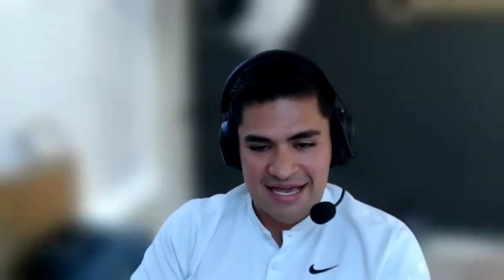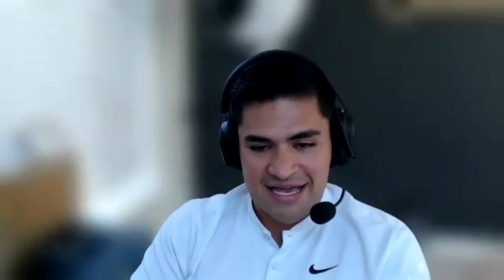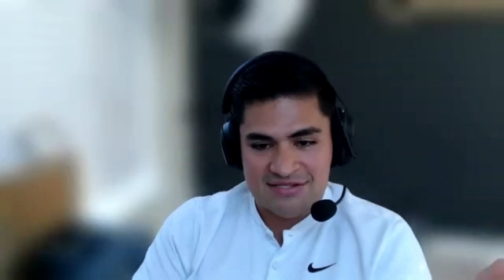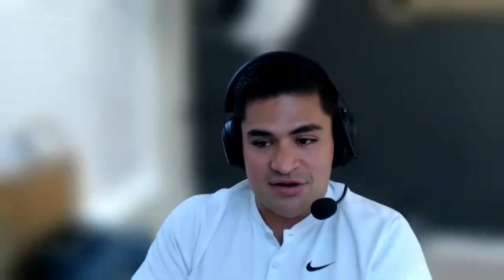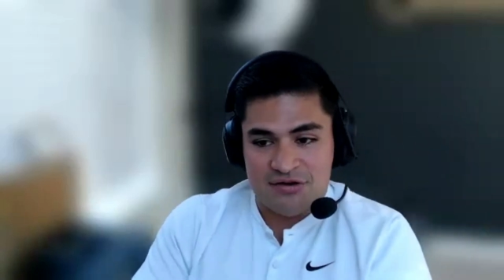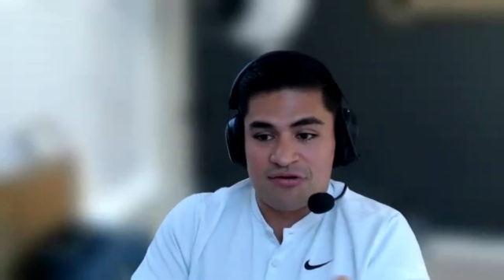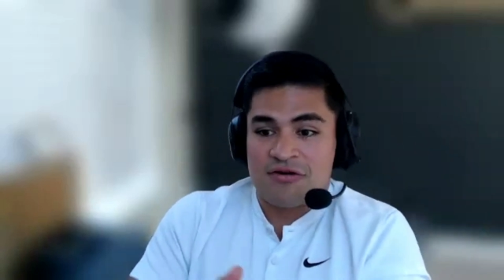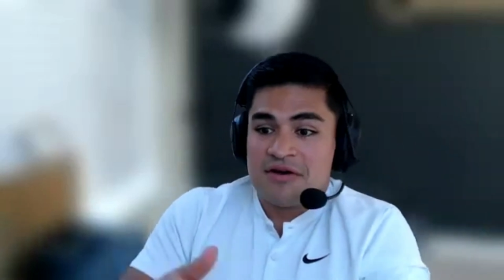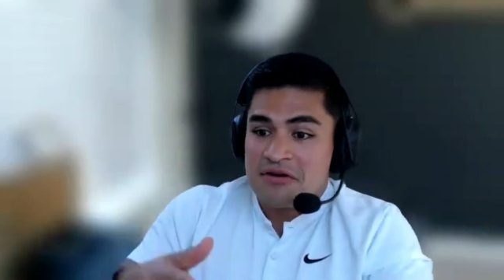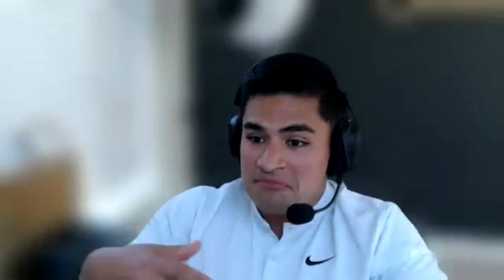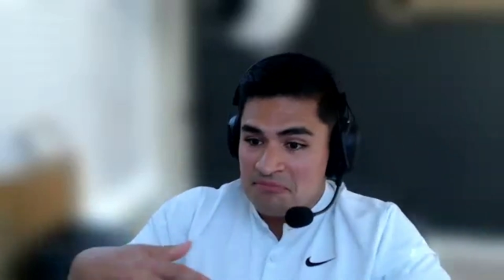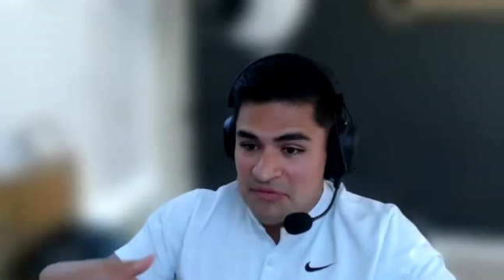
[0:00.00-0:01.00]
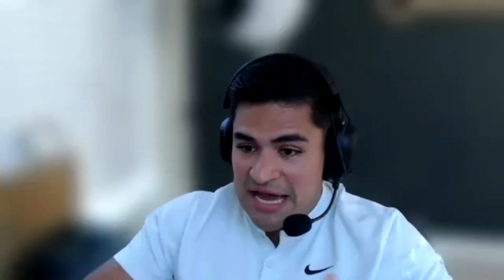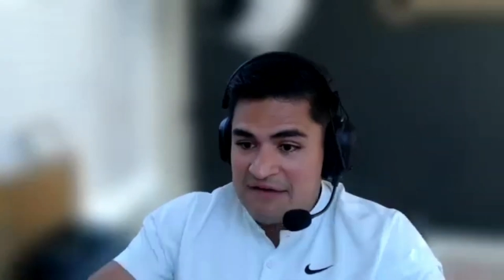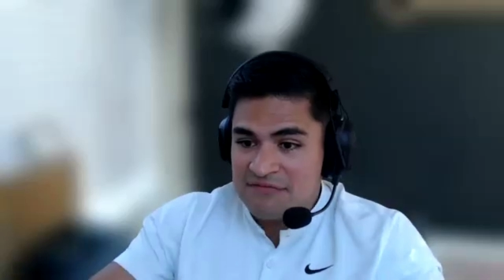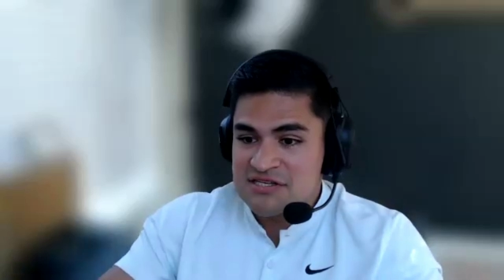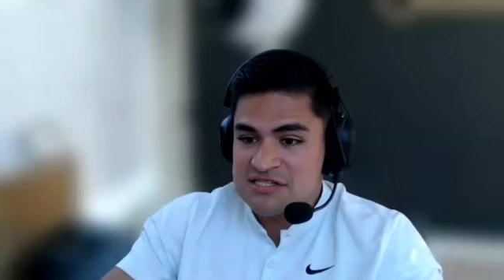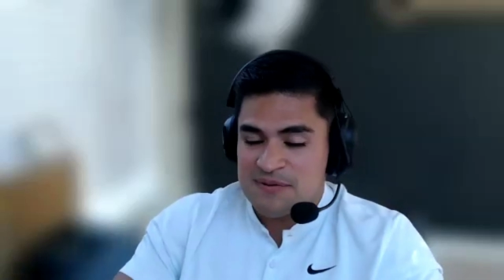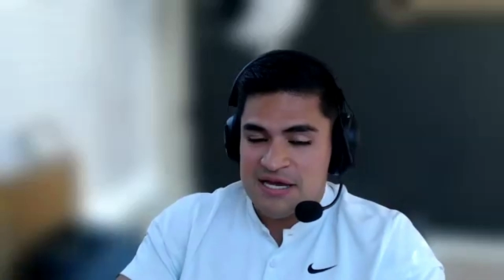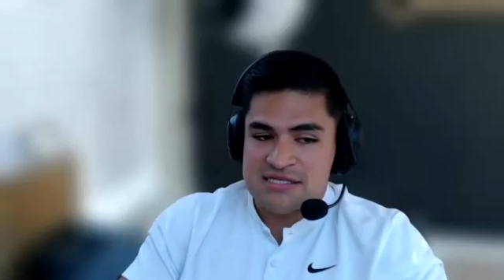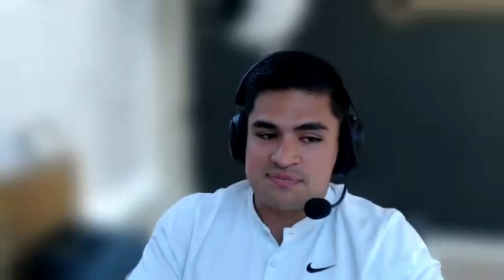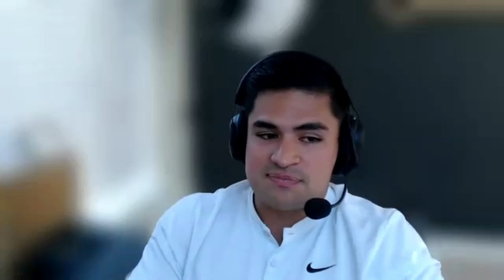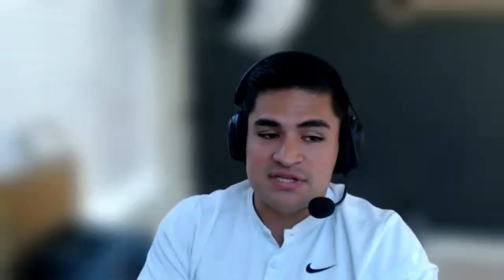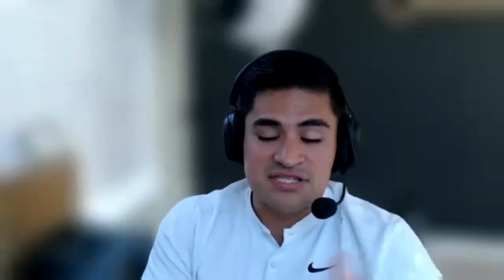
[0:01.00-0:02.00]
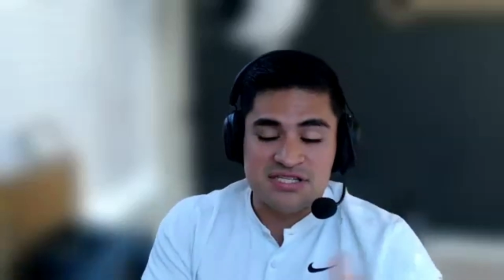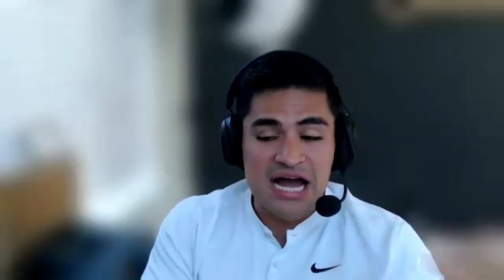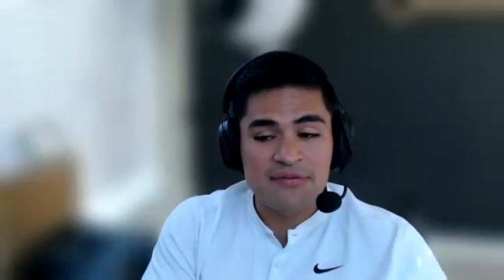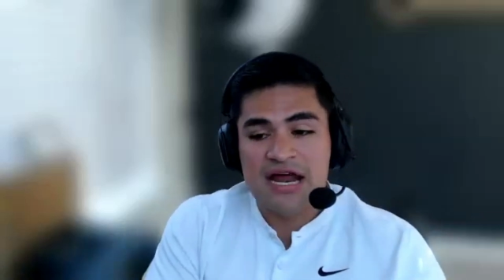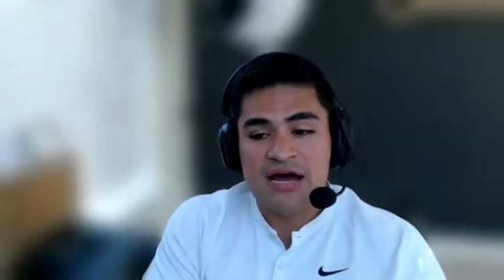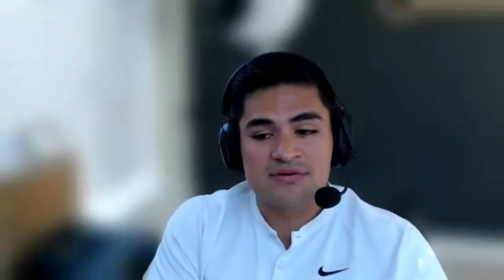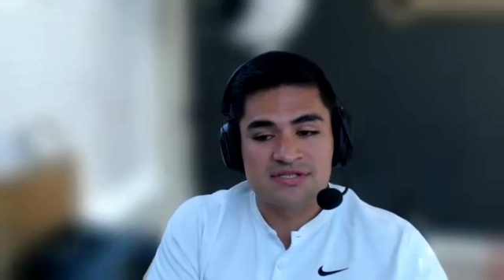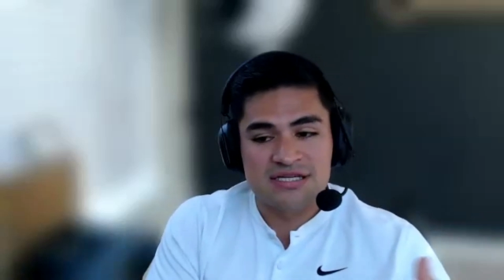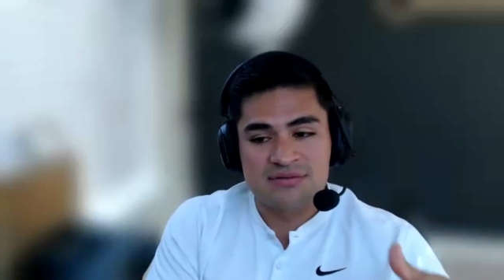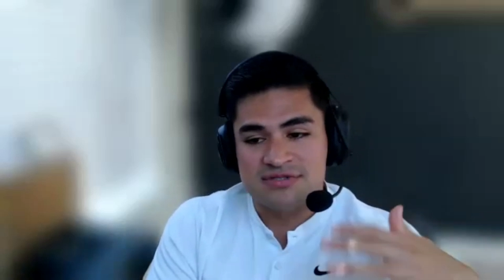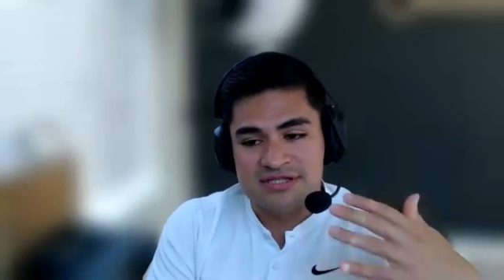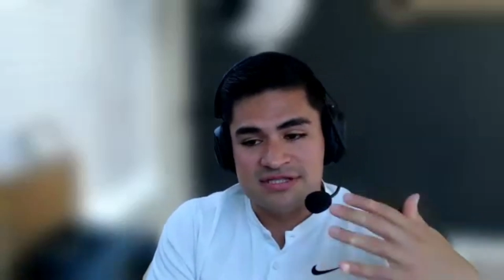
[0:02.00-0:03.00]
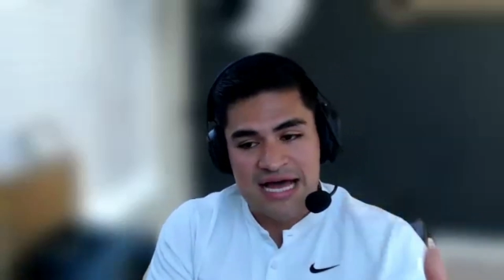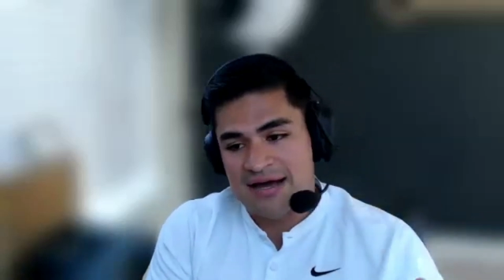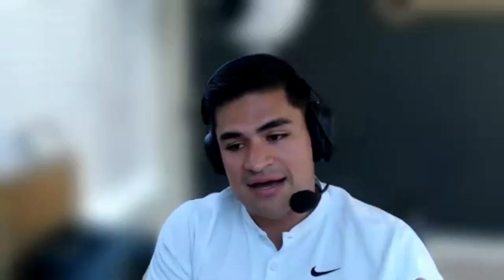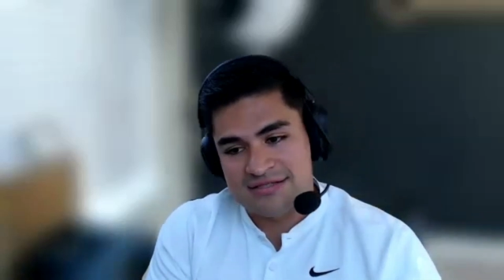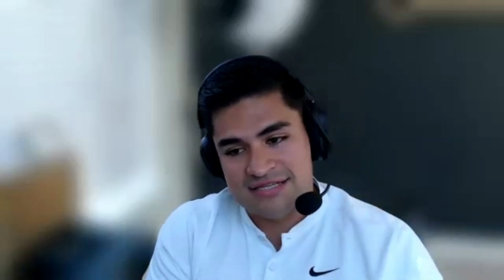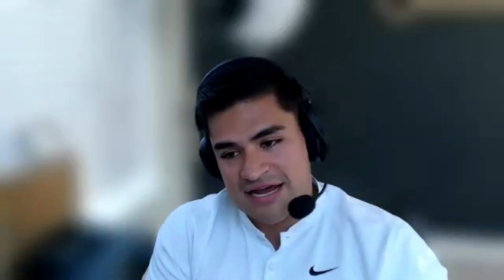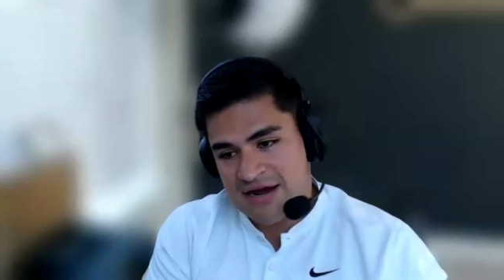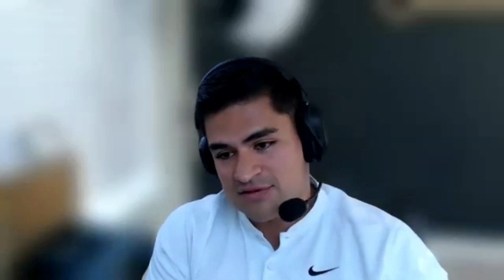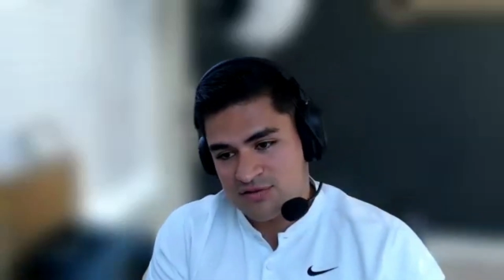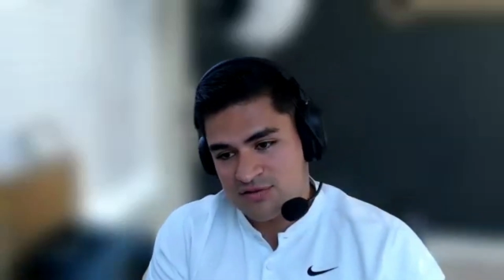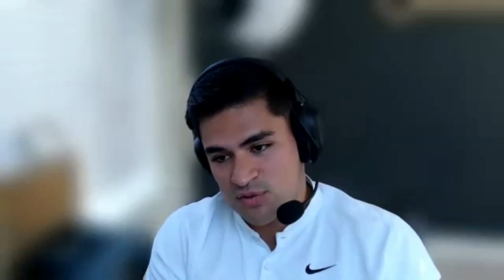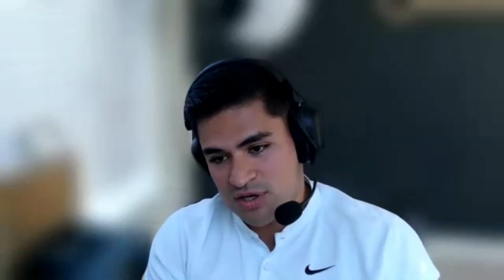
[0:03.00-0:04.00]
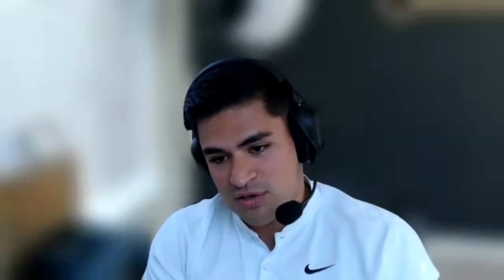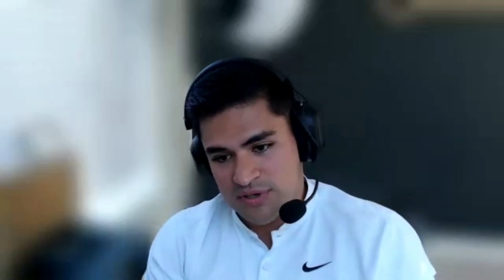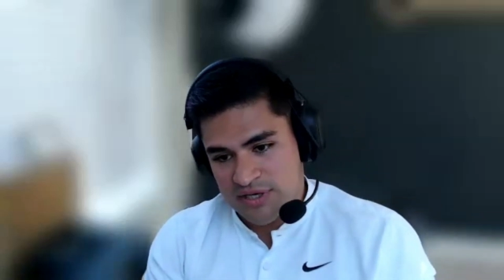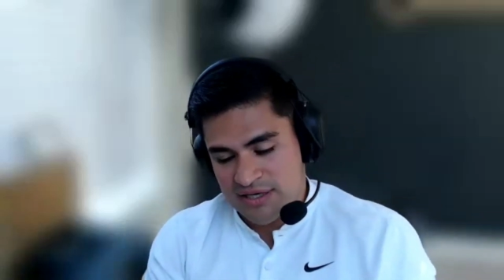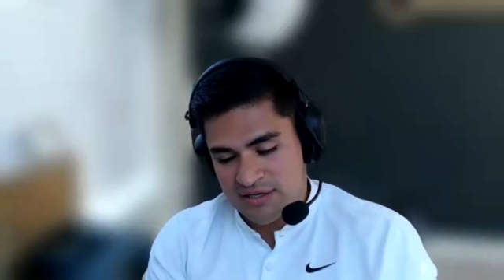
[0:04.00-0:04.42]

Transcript: And so they have the space, but the job that I was in was not 10 hours of work a week.